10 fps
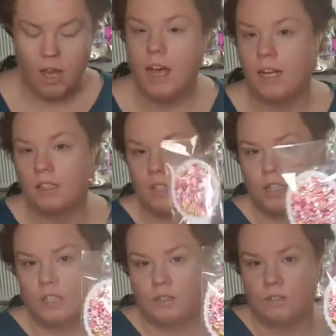And
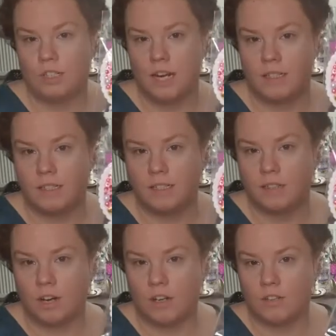she has a little
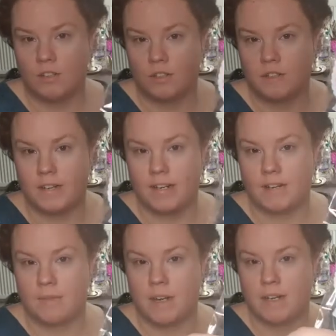girl, so I
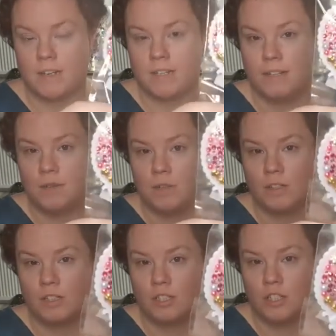figured make her a little one
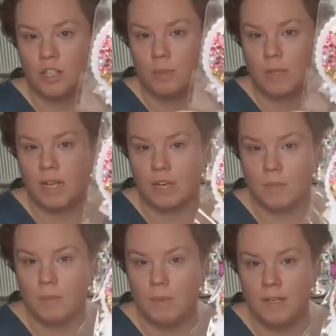so she can be like her
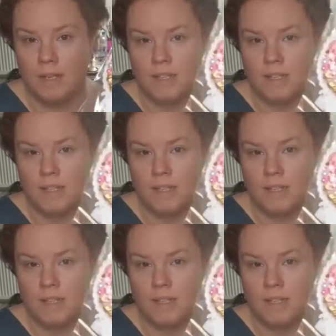mummy.